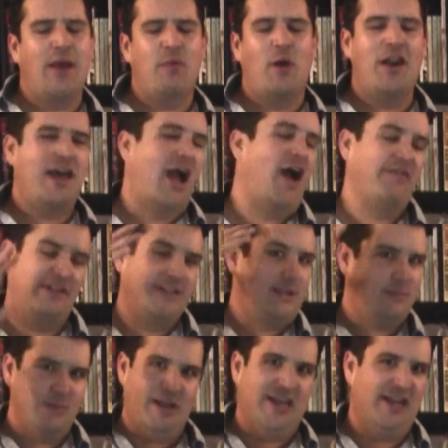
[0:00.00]
I want off the
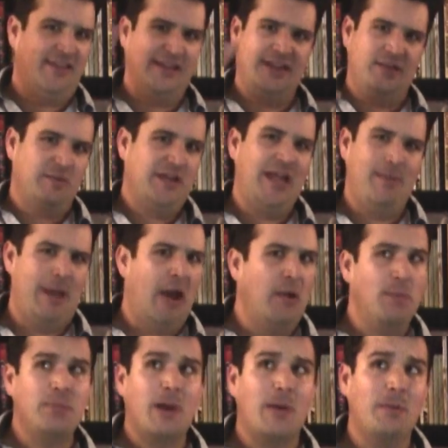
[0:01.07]
top of my head. I think it came
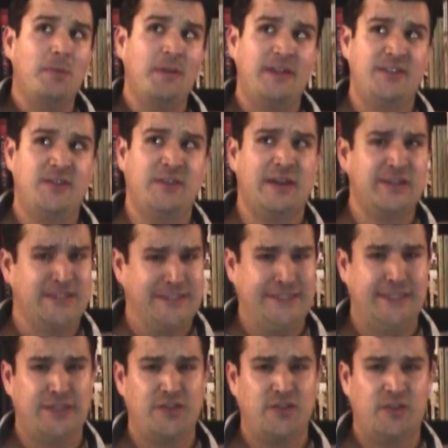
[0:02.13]
out probably
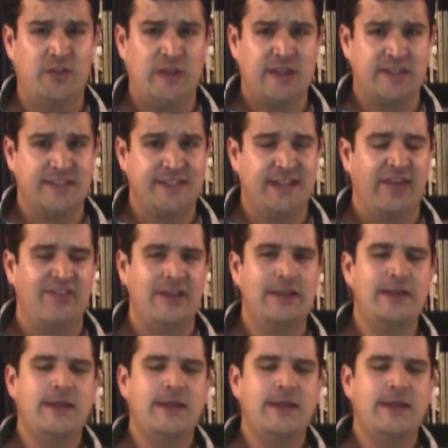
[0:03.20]
2006 or 2007.